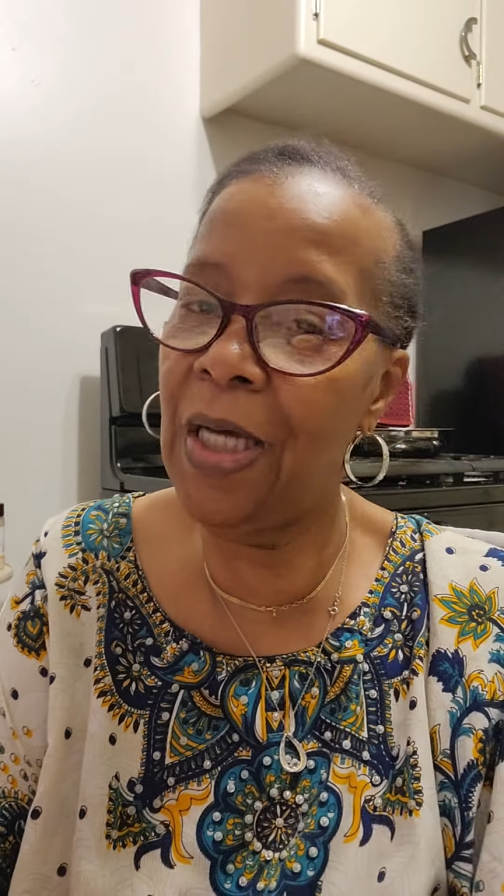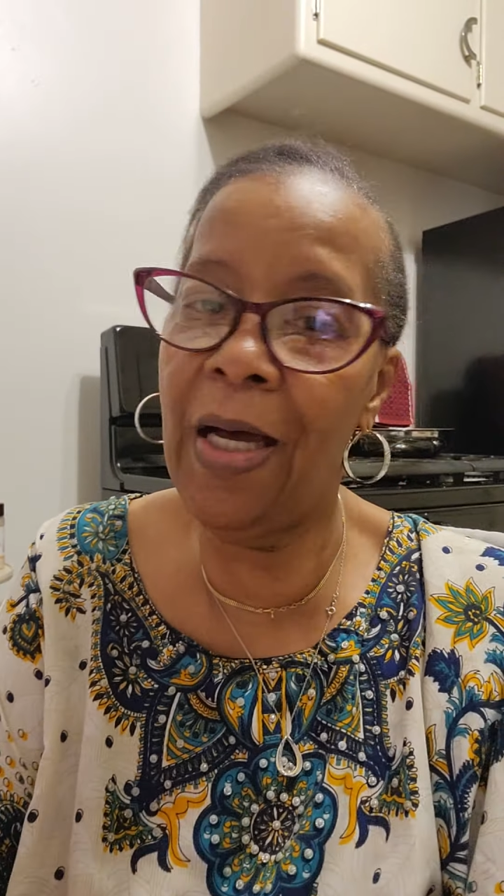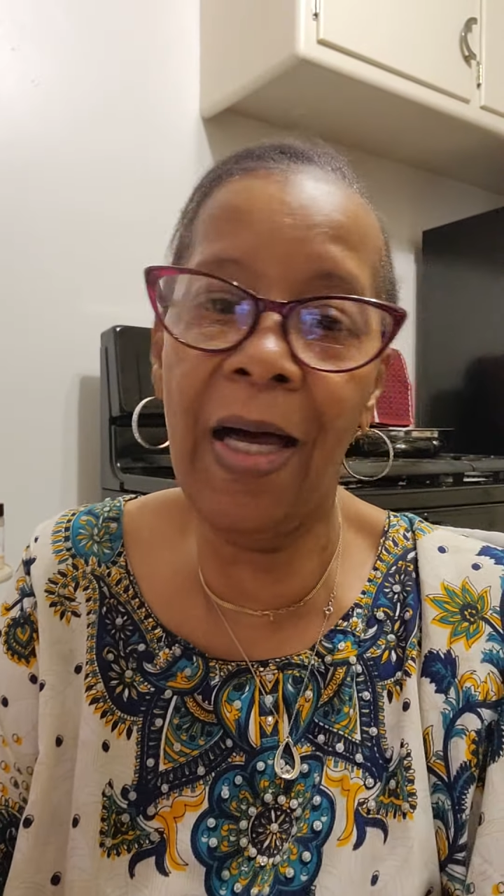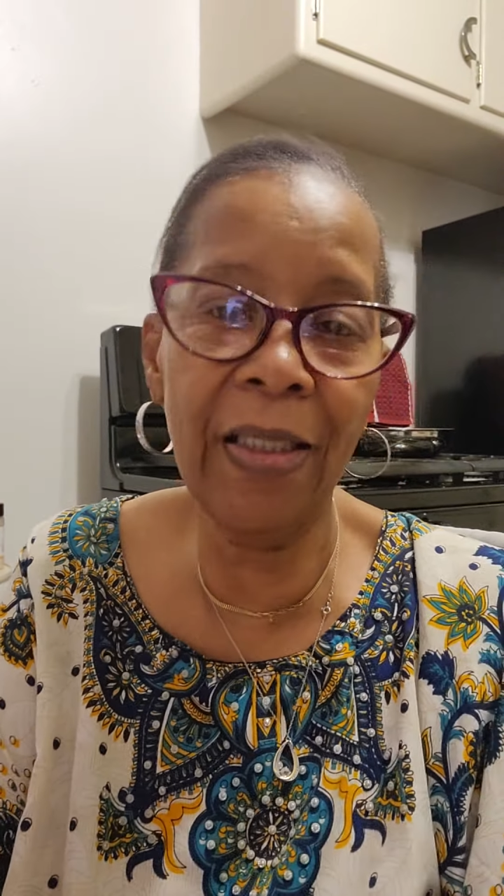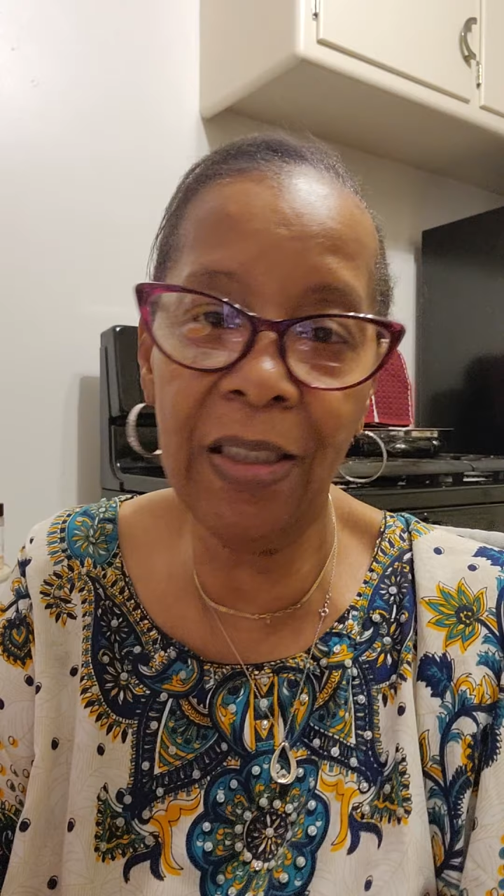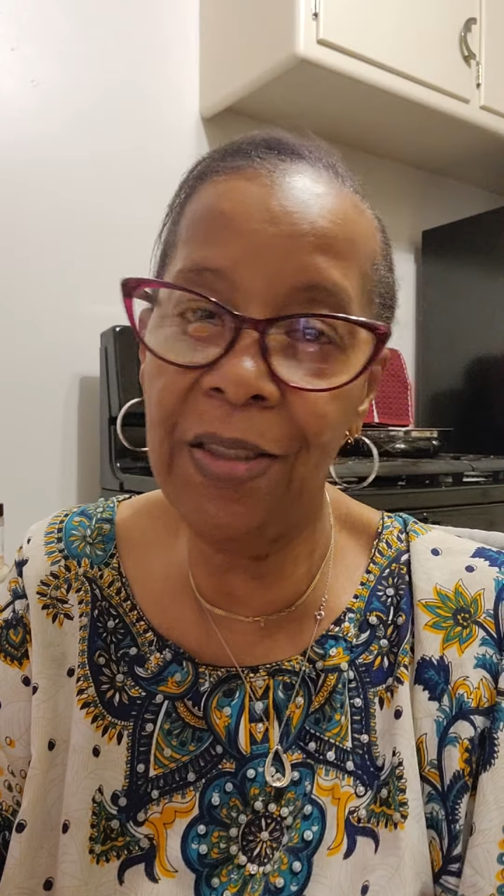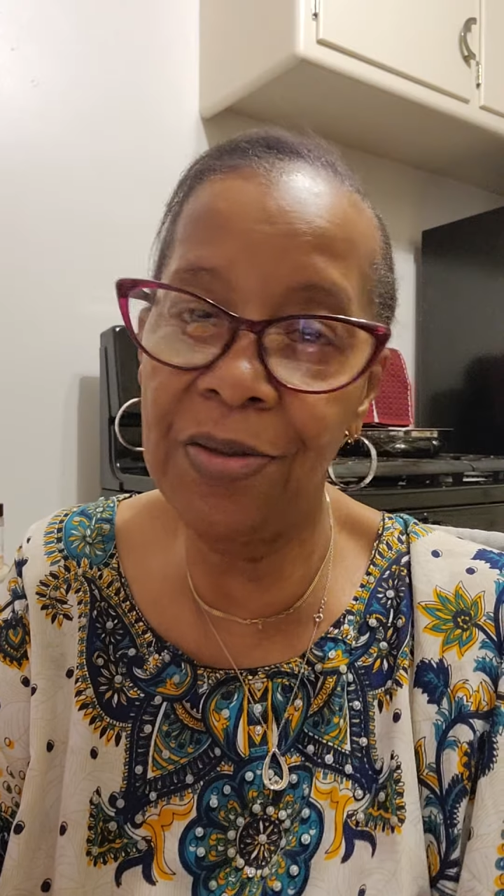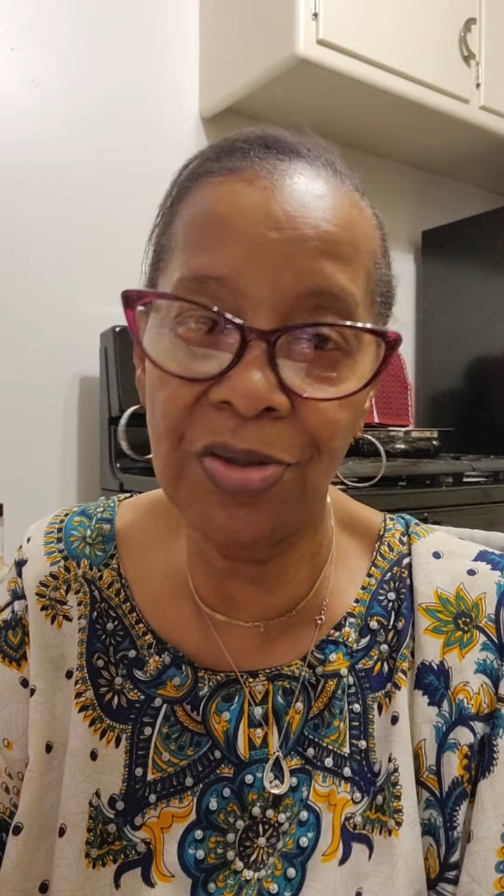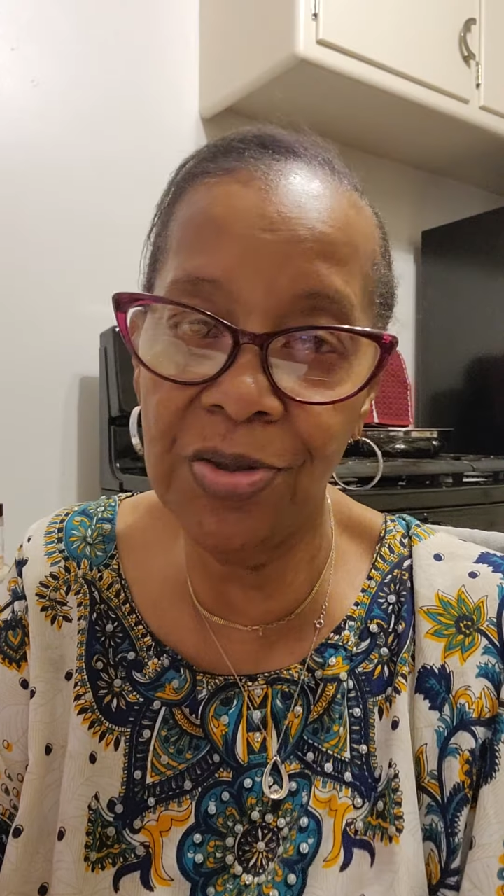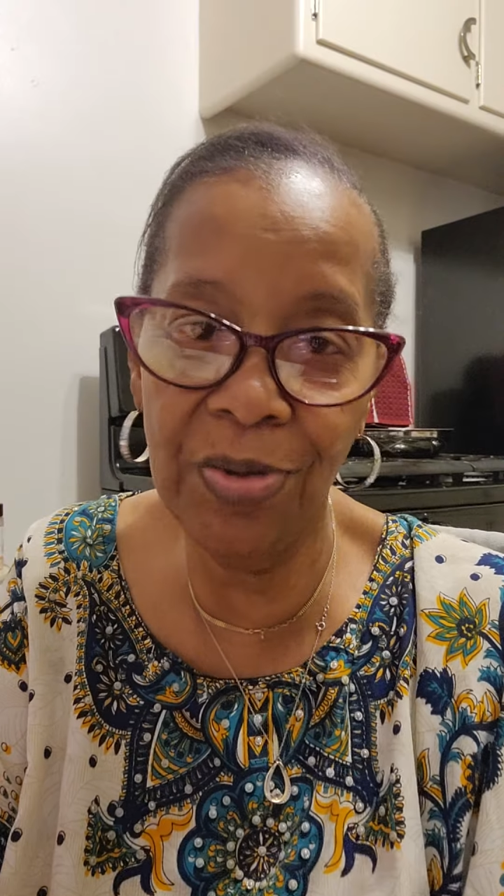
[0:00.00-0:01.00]
I, I
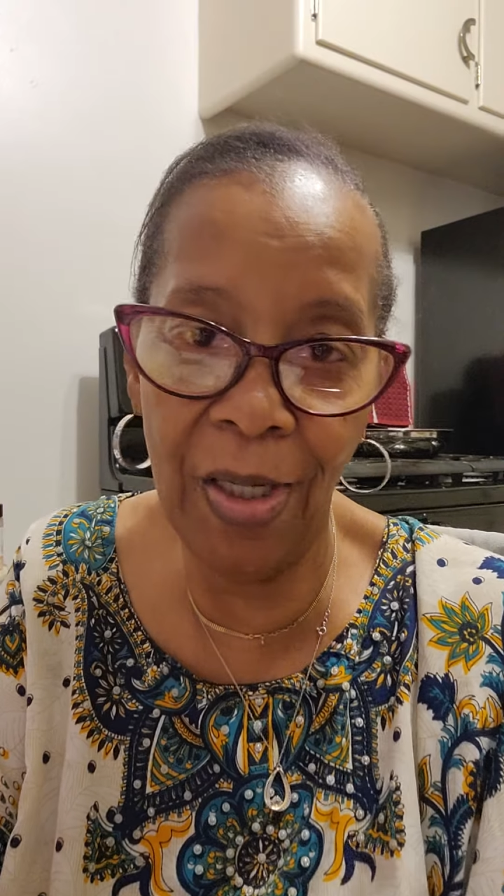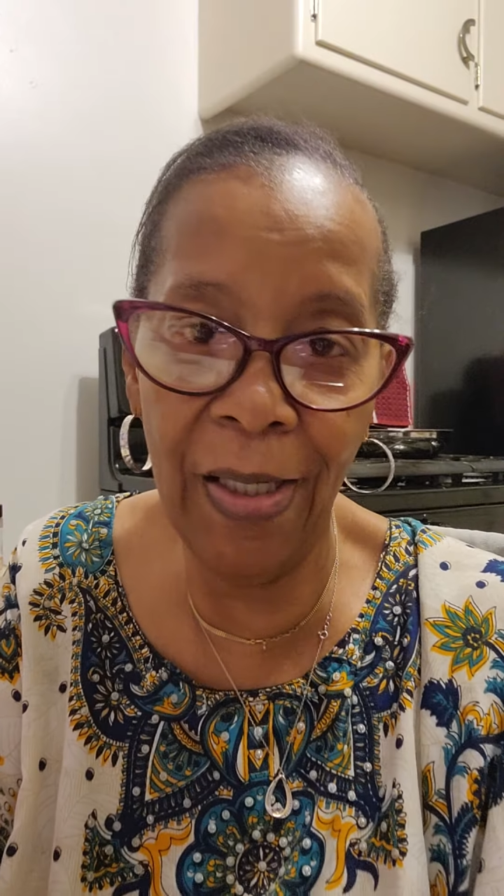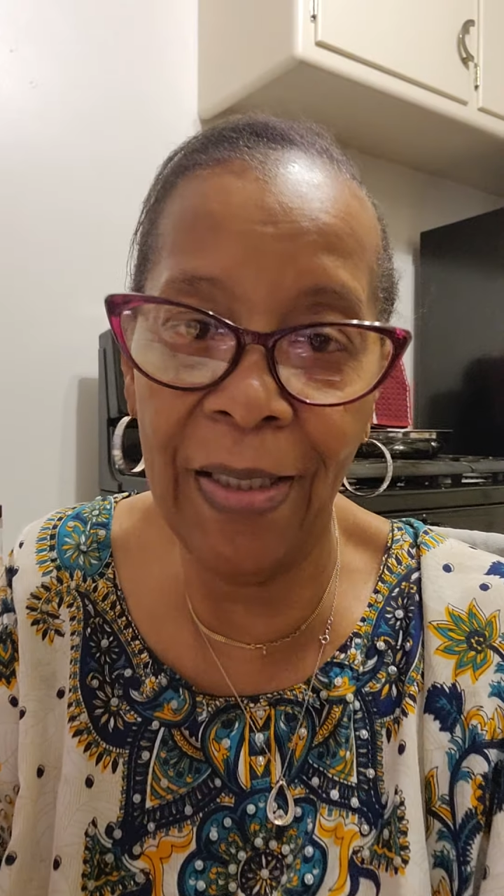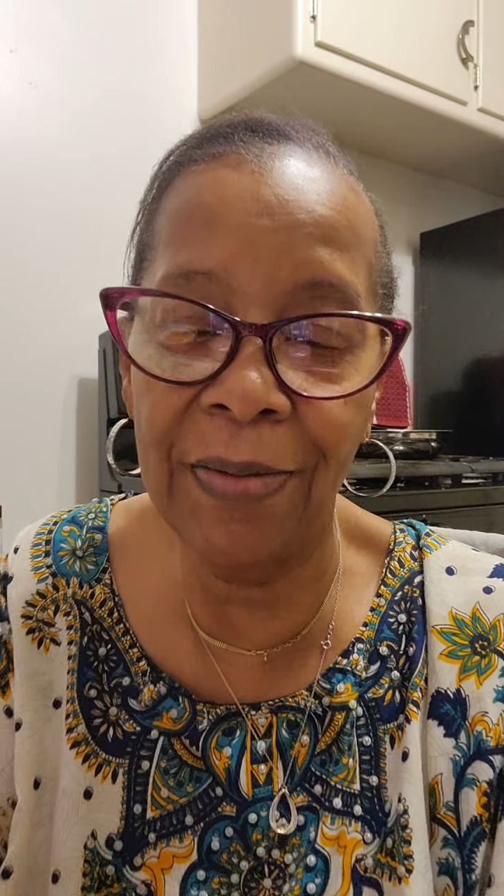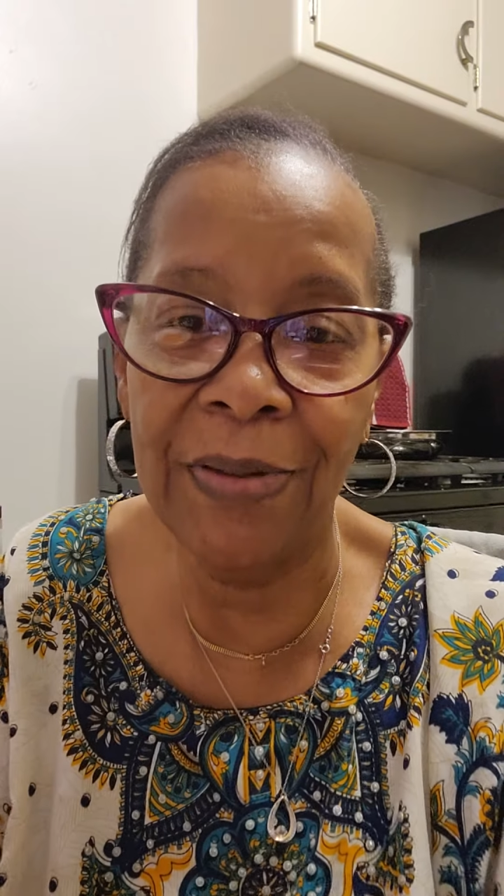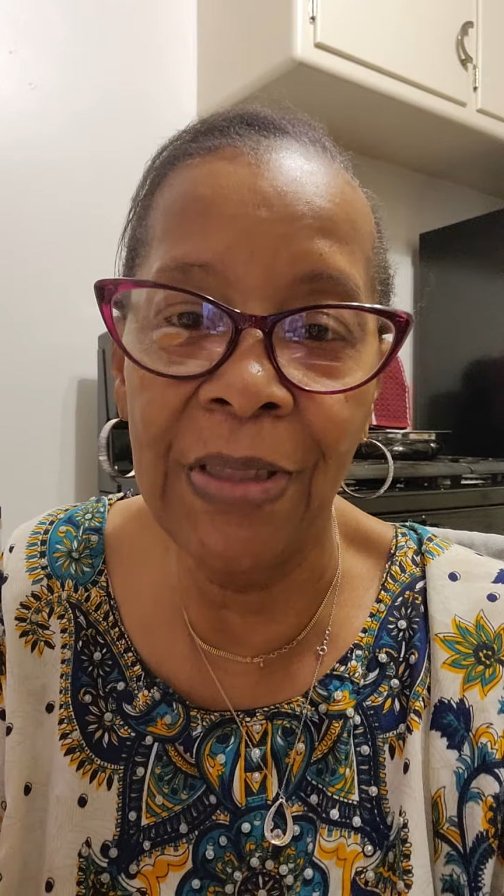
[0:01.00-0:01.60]
kid you not.